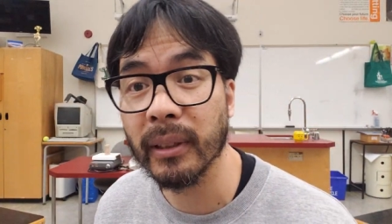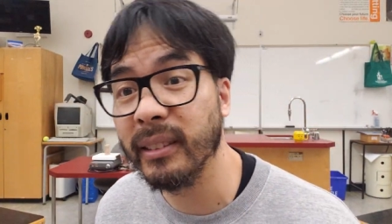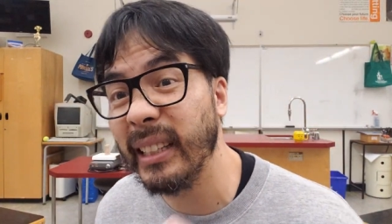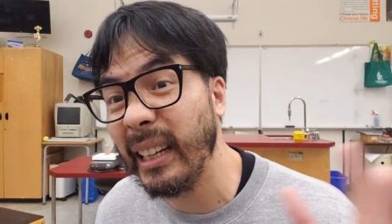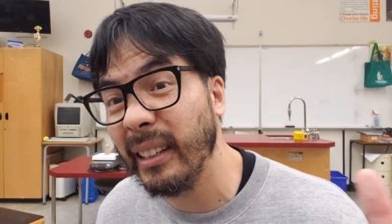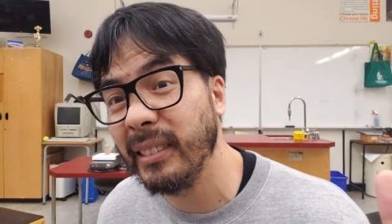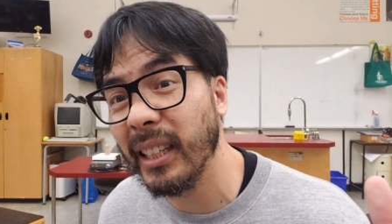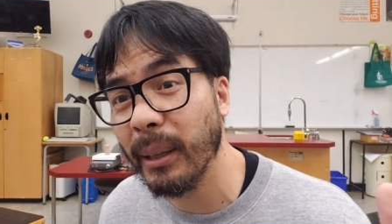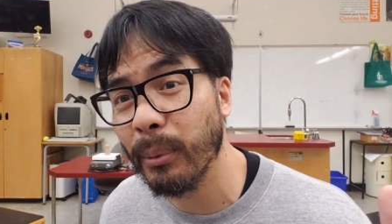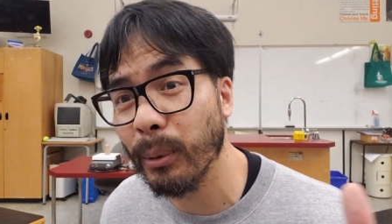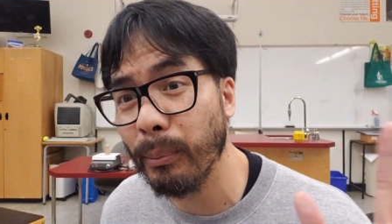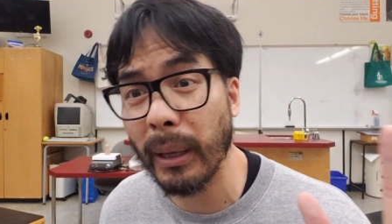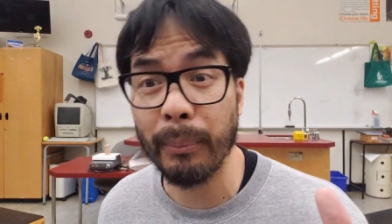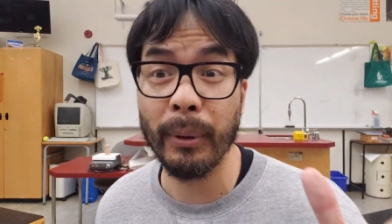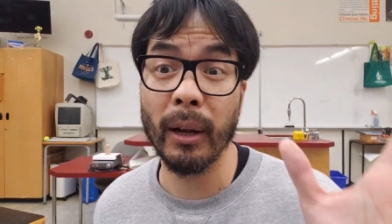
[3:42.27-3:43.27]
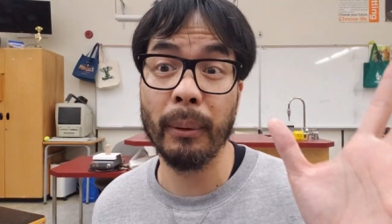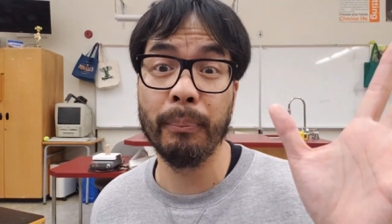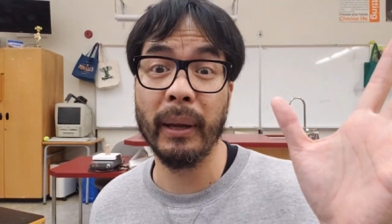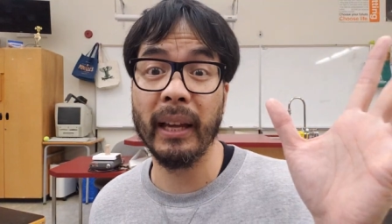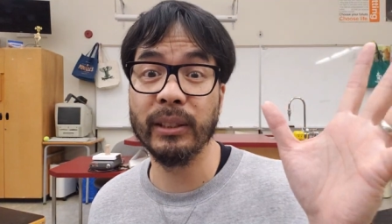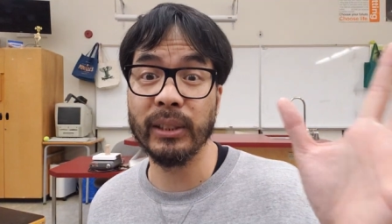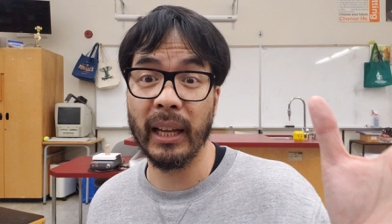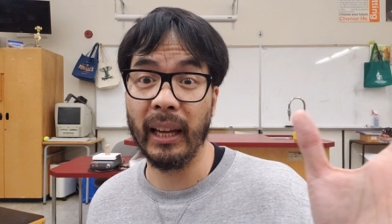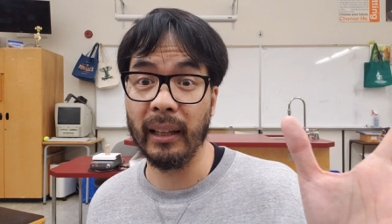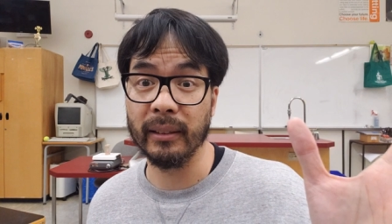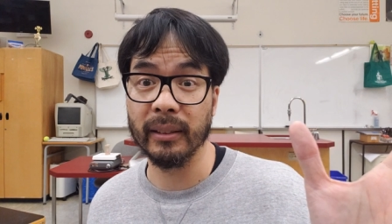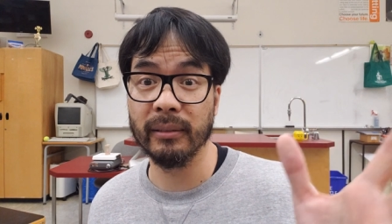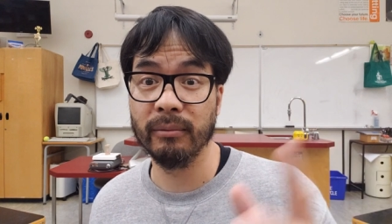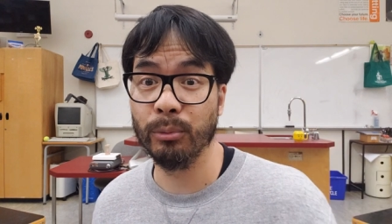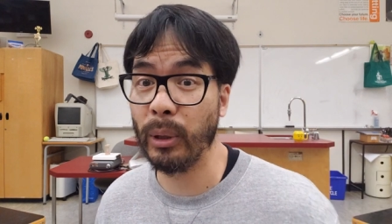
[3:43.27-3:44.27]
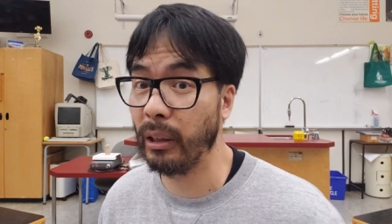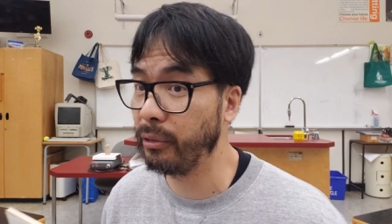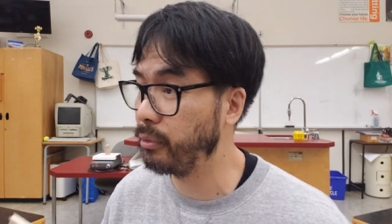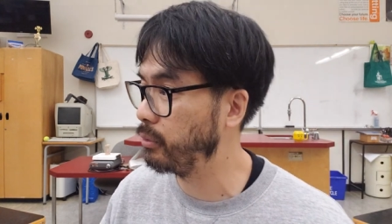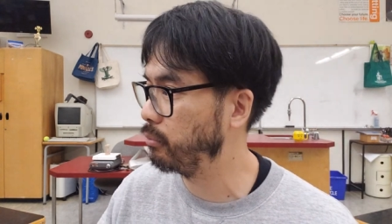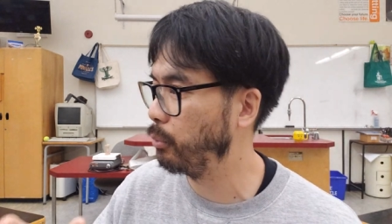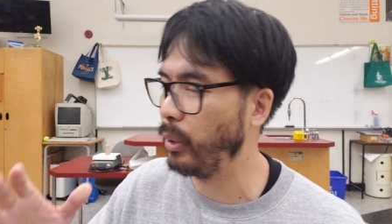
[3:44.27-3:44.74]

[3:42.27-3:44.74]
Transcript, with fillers: the data table may be on page 8, while the,